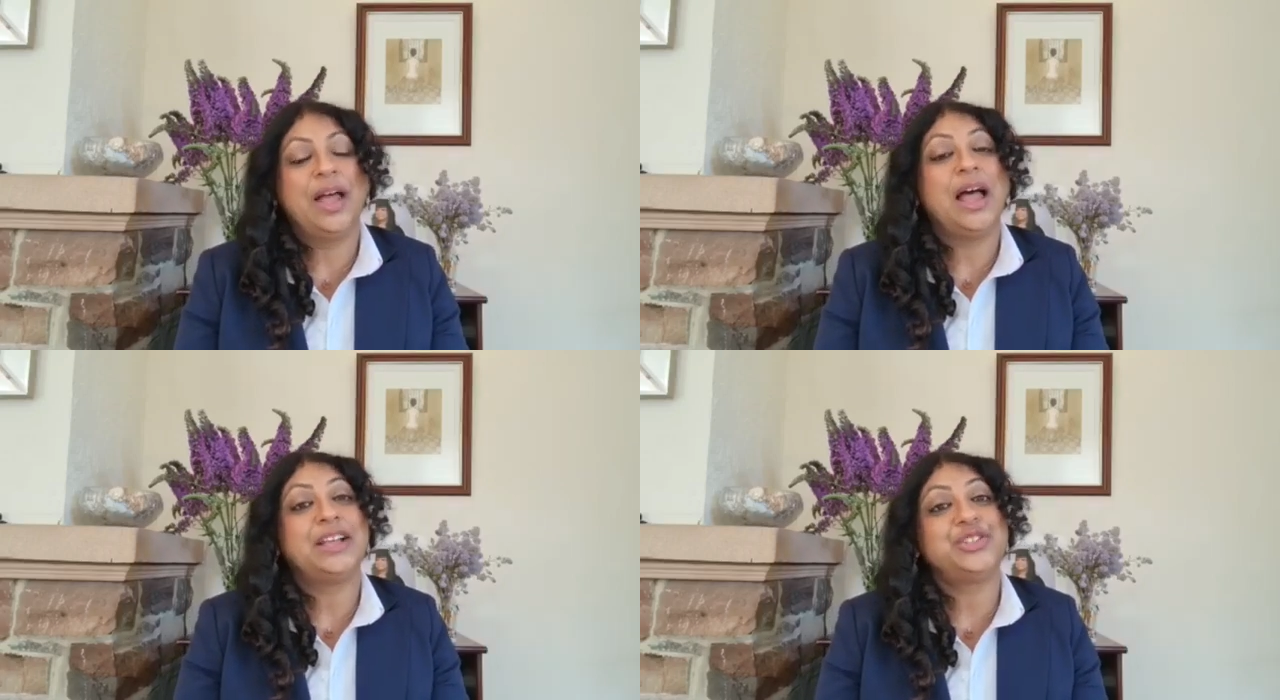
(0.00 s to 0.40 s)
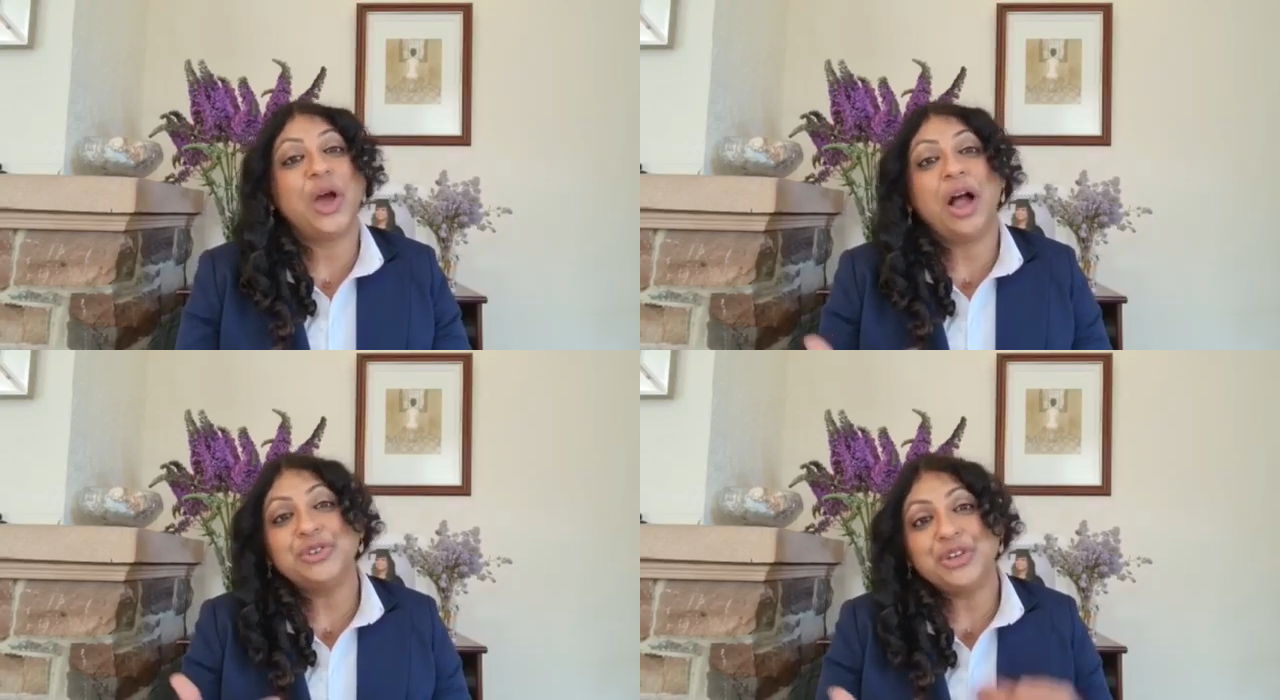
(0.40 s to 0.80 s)
as to how
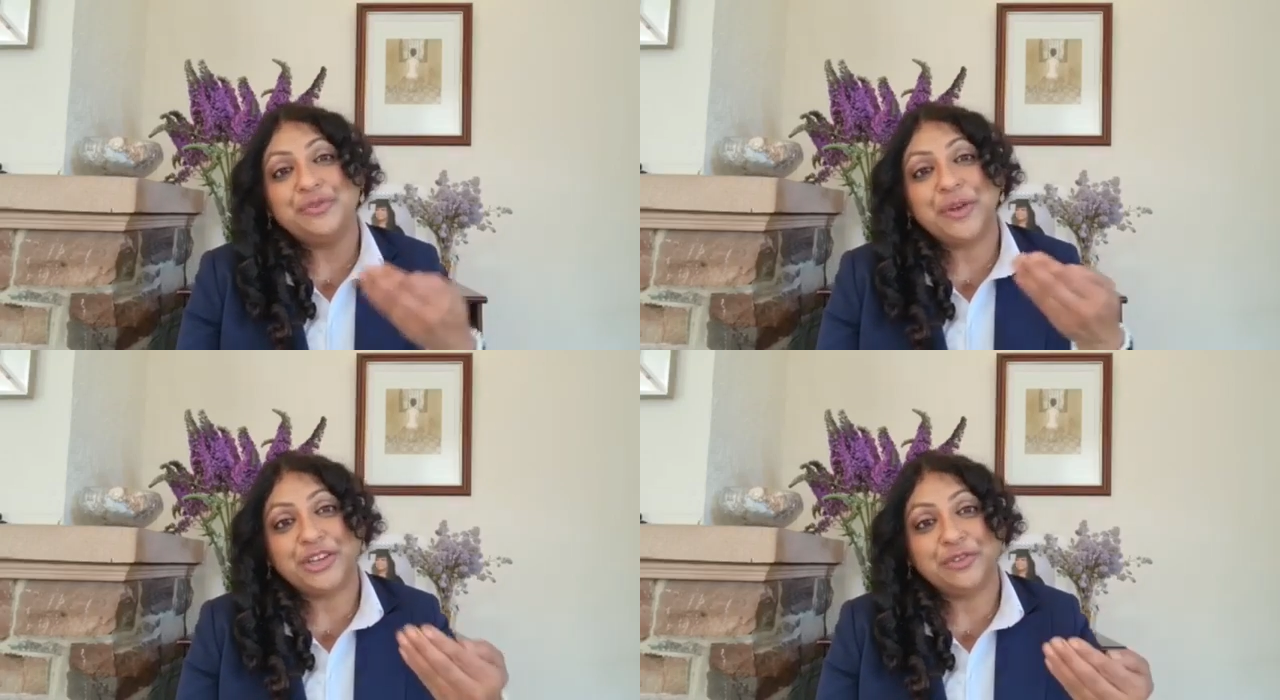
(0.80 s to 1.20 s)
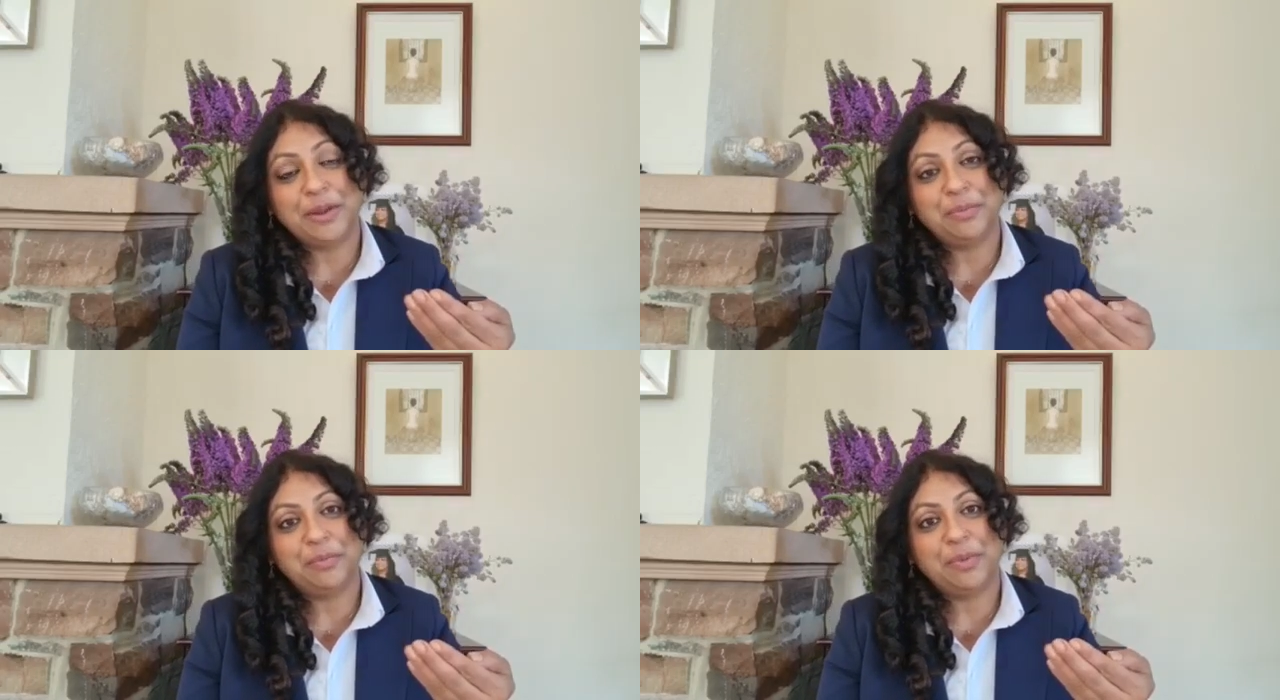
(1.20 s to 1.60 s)
to effectively
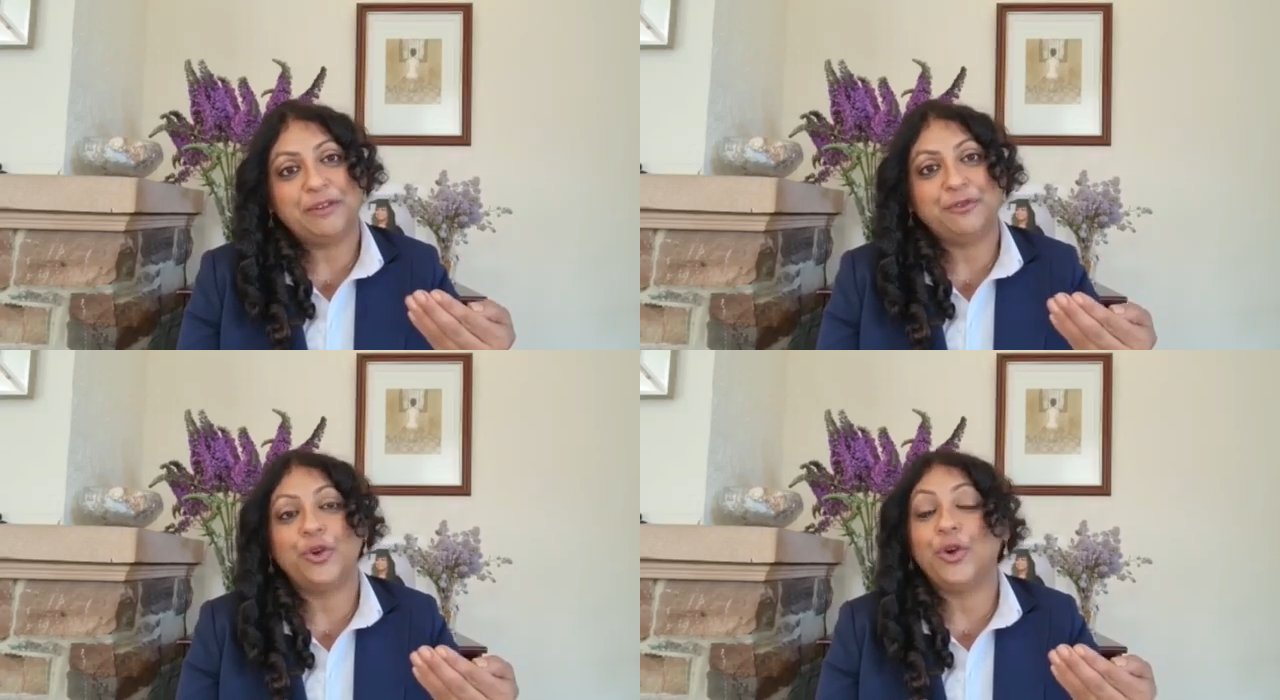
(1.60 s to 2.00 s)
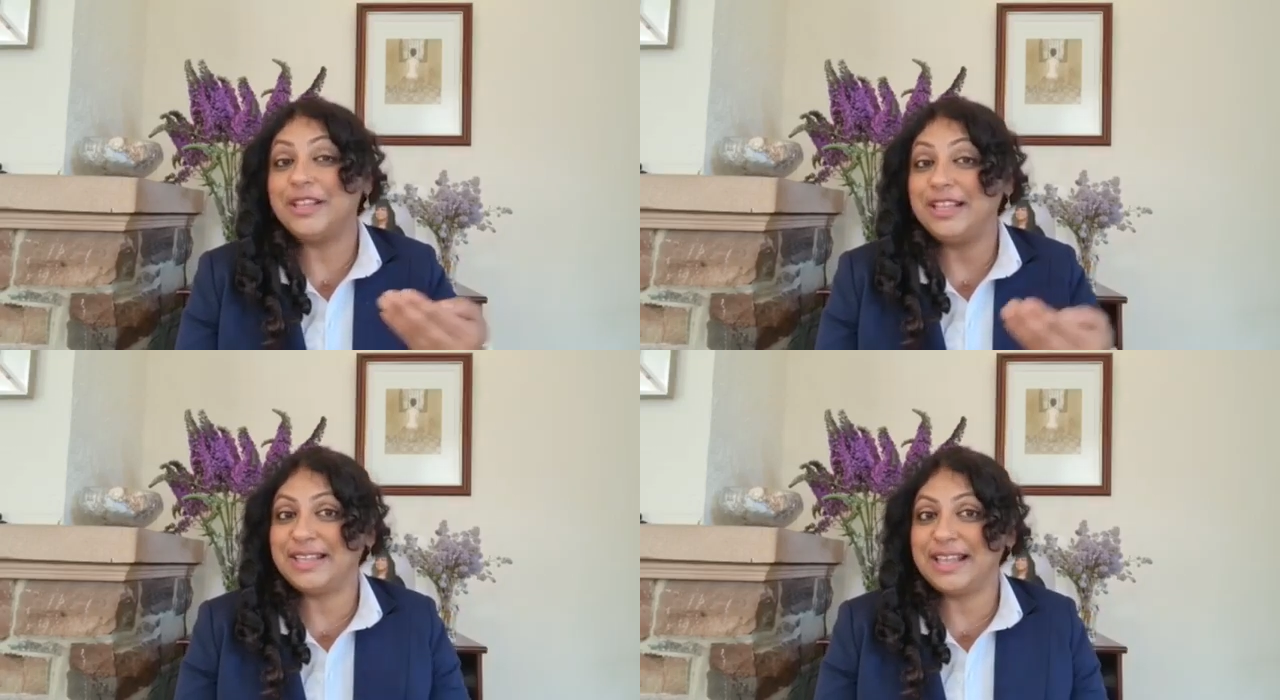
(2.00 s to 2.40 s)
prepare for all
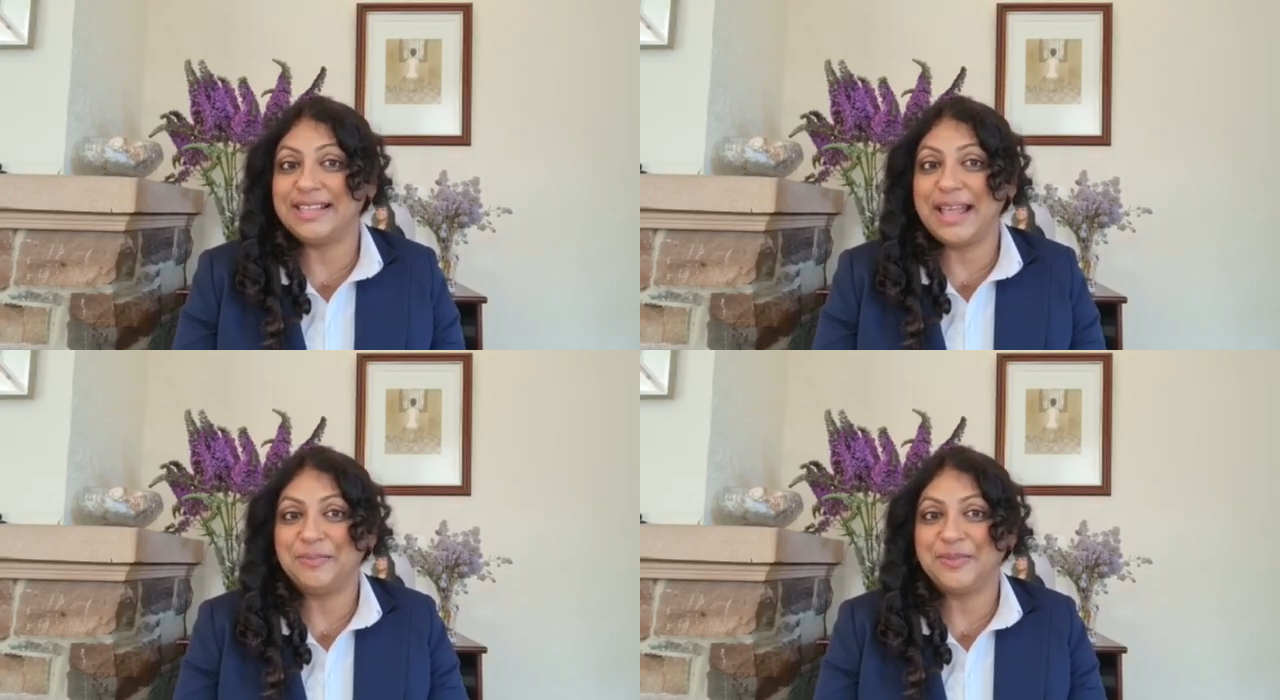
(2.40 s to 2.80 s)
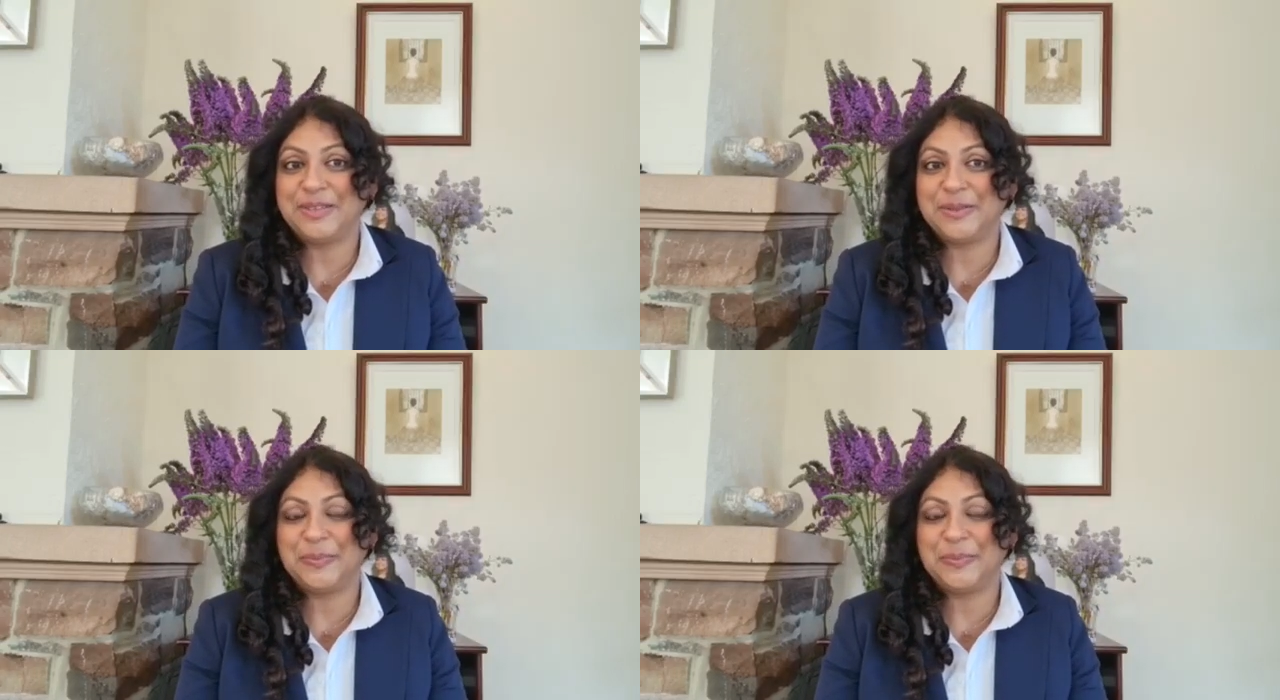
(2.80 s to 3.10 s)
these exams.